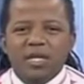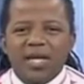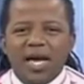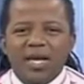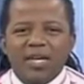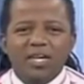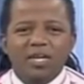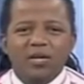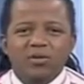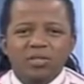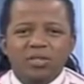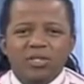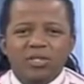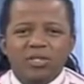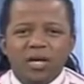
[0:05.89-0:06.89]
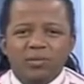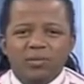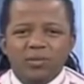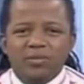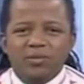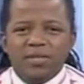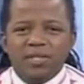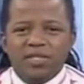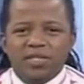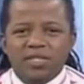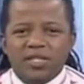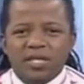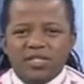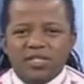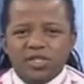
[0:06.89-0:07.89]
an unknown suburb
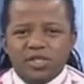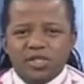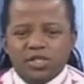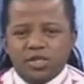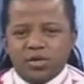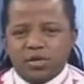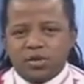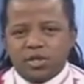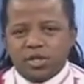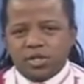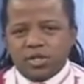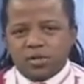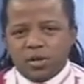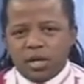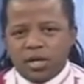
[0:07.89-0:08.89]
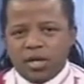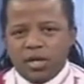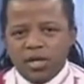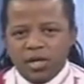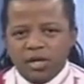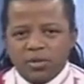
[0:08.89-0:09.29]
inside Centurion in Tshwane,